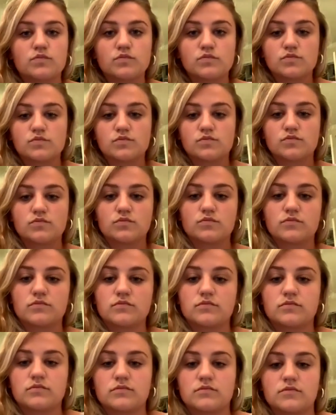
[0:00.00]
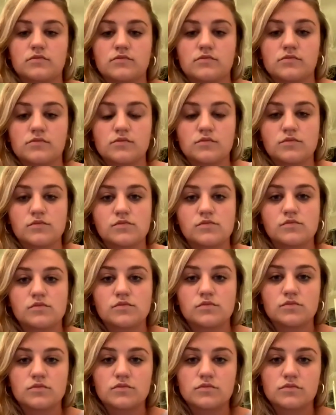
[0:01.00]

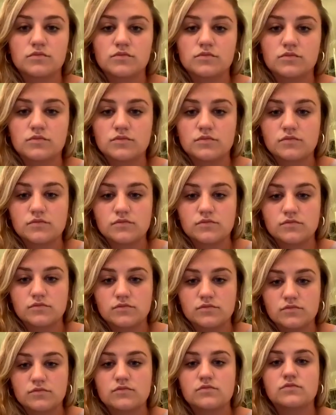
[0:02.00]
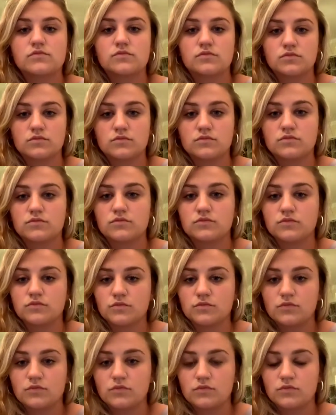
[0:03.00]

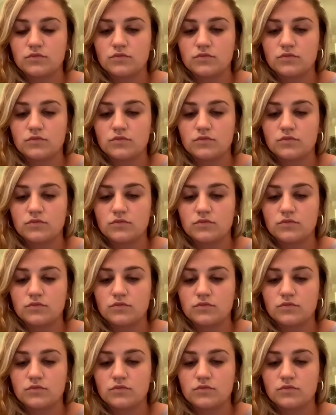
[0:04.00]
(silent)